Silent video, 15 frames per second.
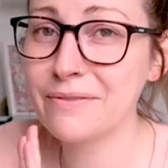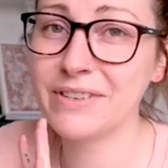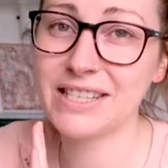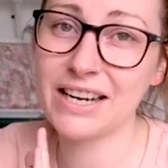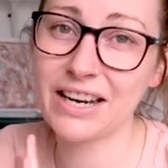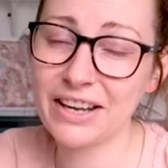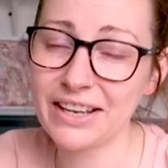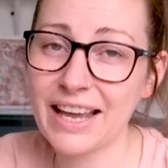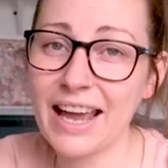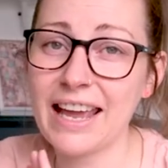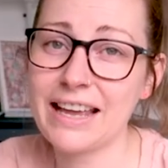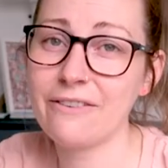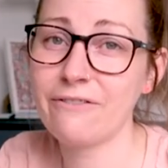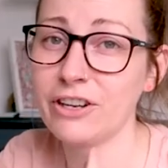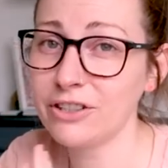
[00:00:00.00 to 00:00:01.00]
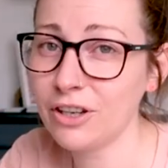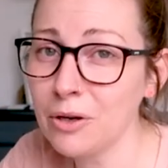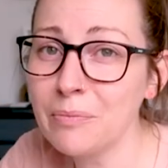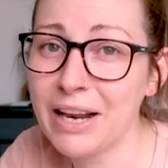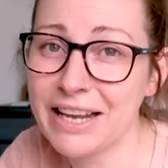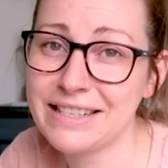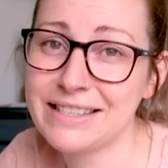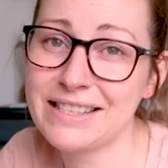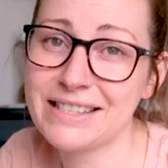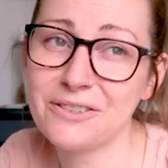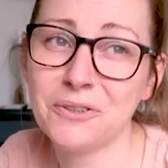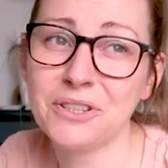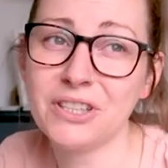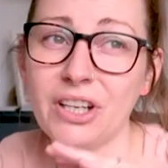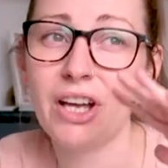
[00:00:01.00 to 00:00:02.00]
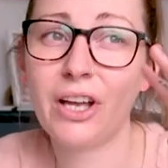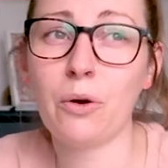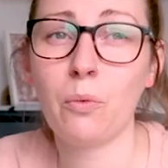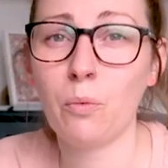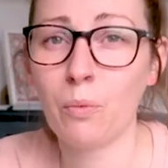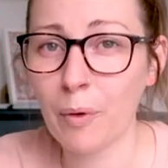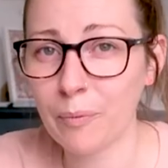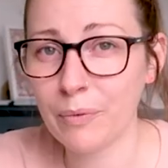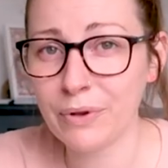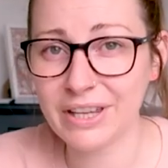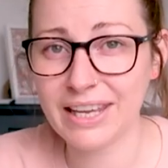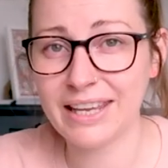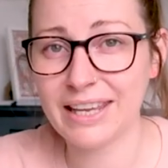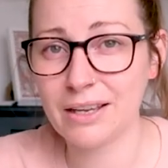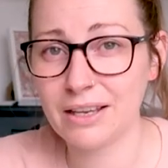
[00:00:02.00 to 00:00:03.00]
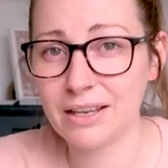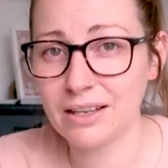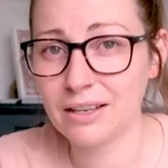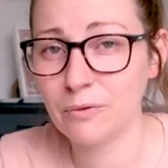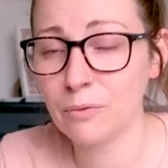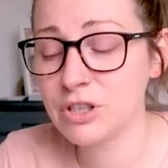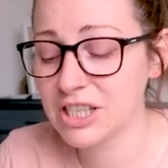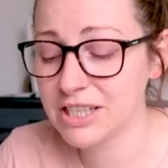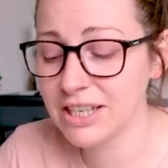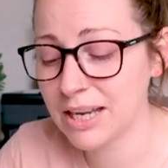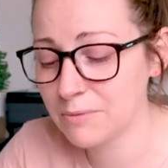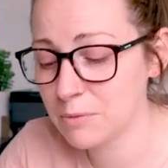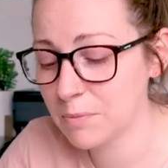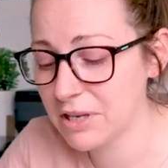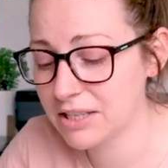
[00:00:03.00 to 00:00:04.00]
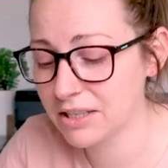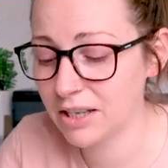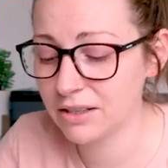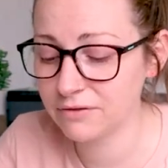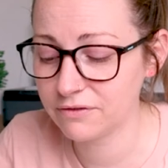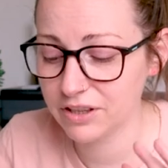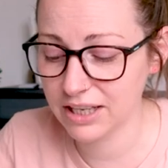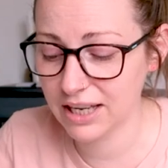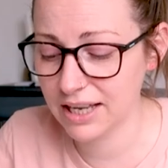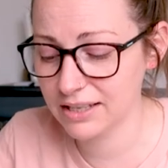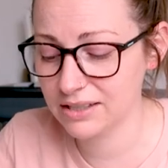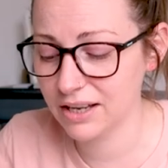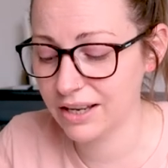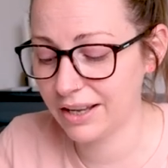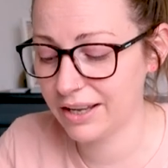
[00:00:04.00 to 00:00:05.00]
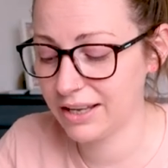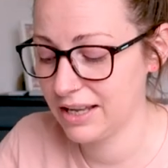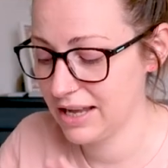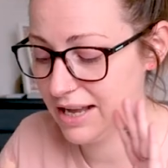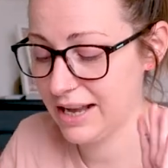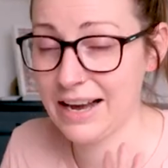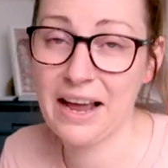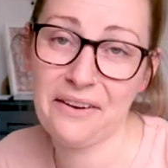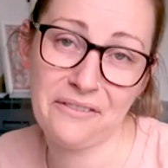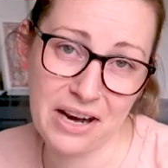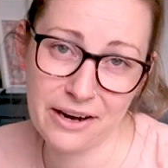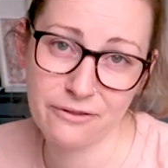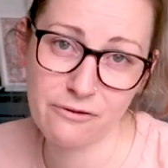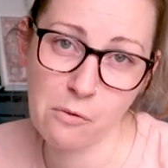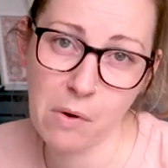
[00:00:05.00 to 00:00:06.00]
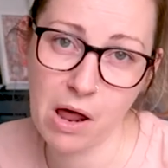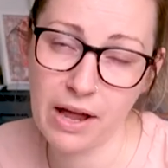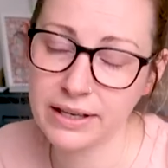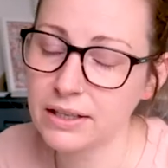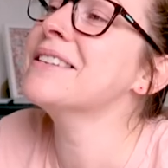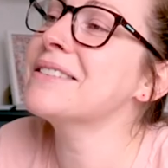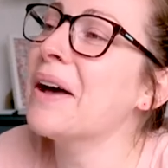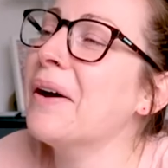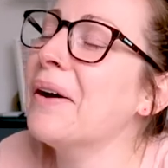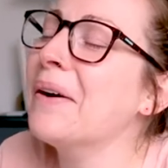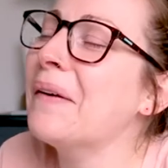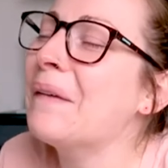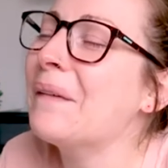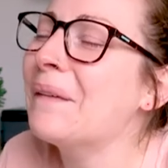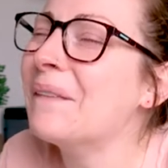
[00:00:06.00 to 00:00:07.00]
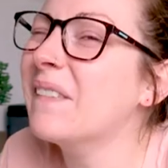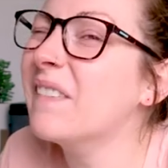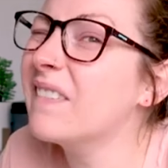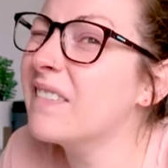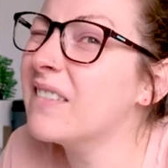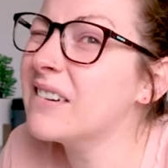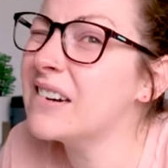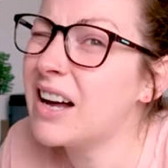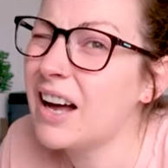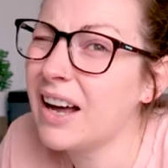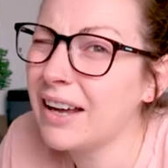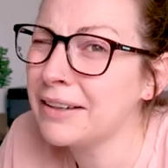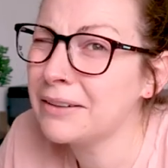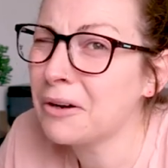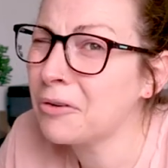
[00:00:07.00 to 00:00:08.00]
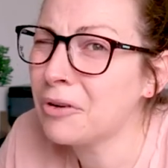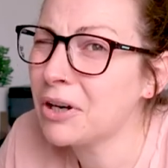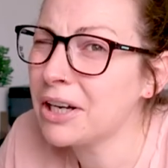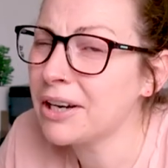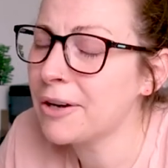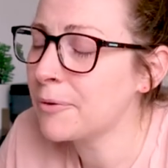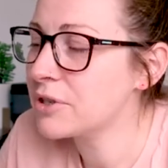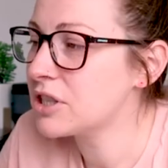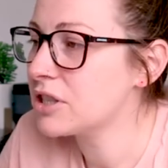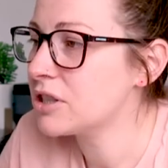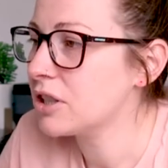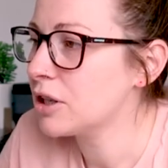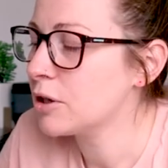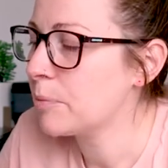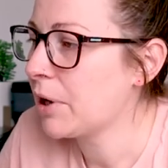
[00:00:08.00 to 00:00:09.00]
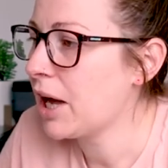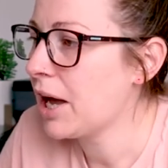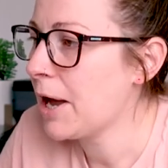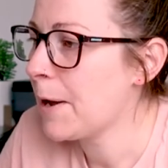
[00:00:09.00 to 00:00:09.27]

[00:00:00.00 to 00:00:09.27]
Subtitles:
them and said, okay, if I don't place this order, when will the washi tapes be done for the Kickstarter? And I haven't had a reply. So I don't really know what to do, but